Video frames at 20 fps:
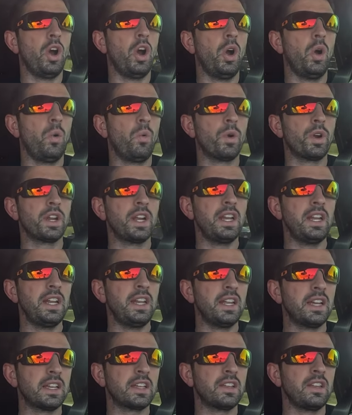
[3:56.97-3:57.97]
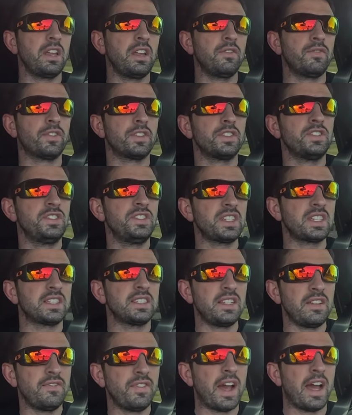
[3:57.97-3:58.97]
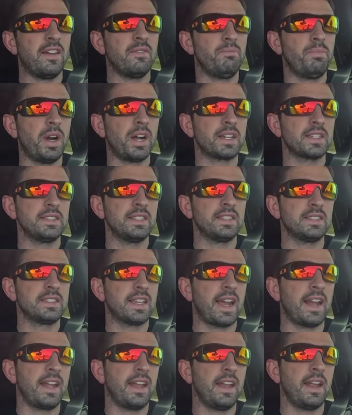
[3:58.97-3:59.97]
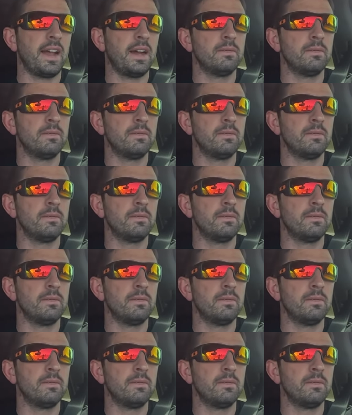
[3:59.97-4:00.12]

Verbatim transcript: oh, we're getting it clean for 65 bucks inside and